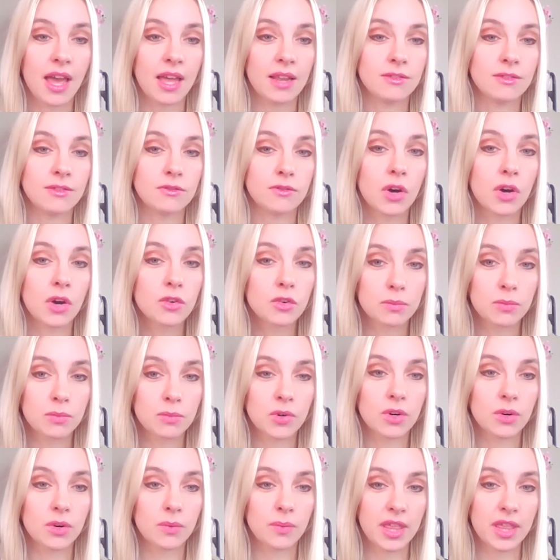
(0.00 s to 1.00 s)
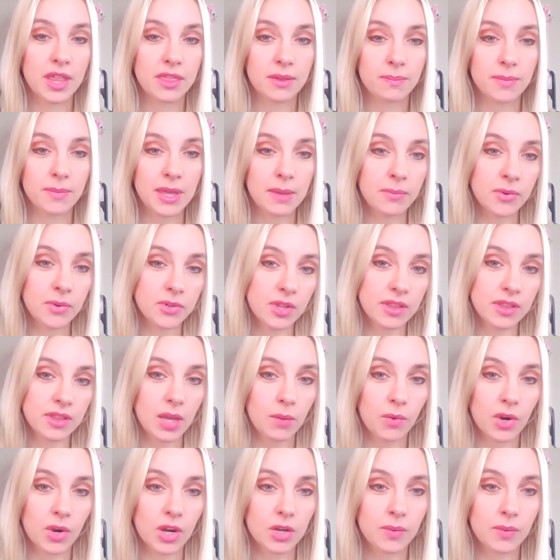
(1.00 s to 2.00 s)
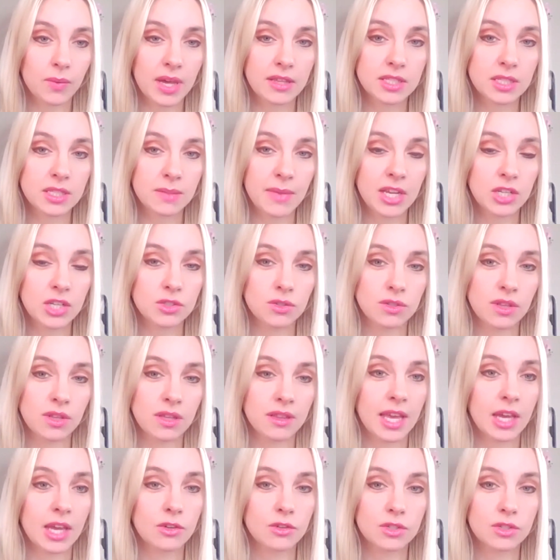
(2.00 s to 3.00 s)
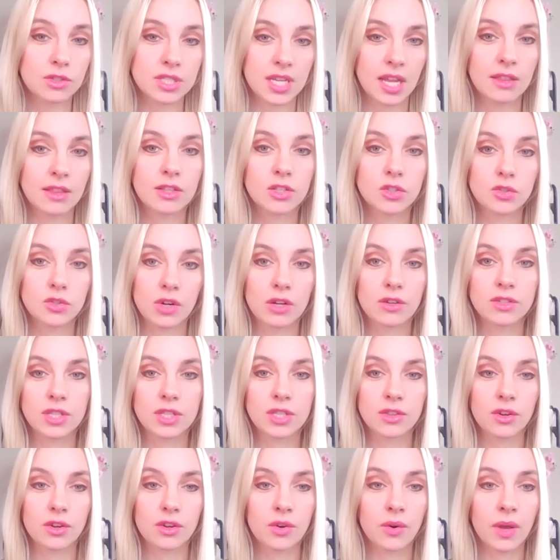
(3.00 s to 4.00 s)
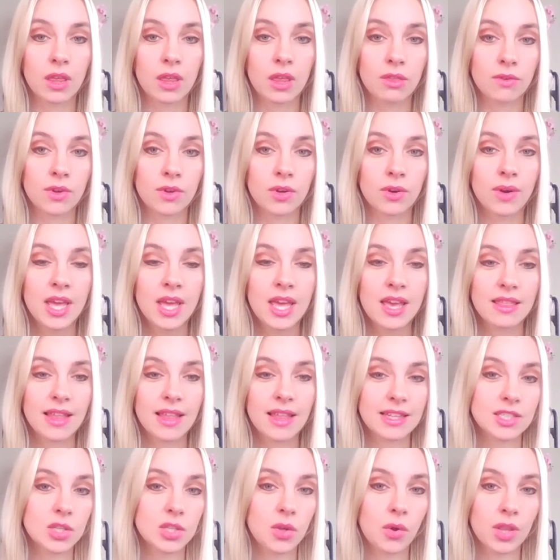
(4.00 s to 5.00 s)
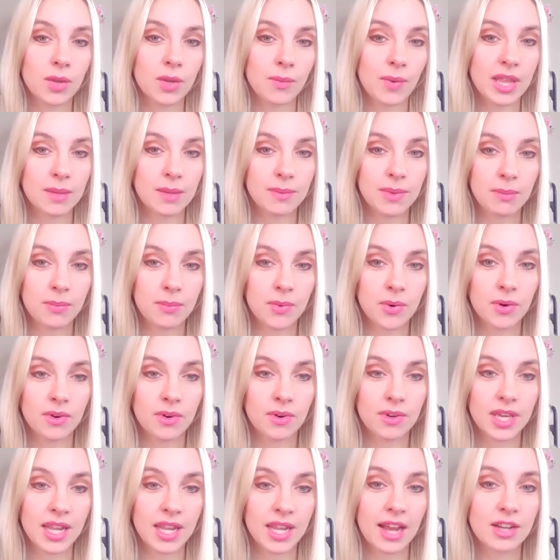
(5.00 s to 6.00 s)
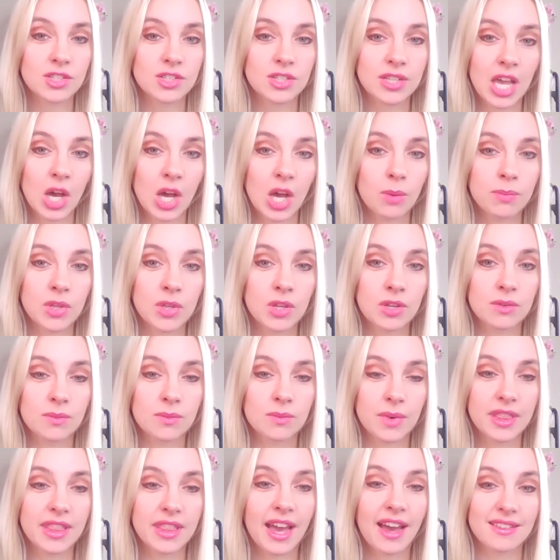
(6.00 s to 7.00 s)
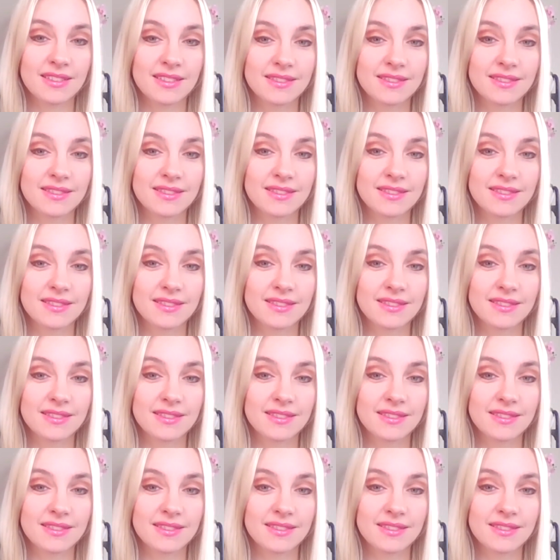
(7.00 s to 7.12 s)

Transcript: vulnerable with the people that they work with, to make sure that they understand the struggles that they're going through. That's the only way that people can actually help you with that.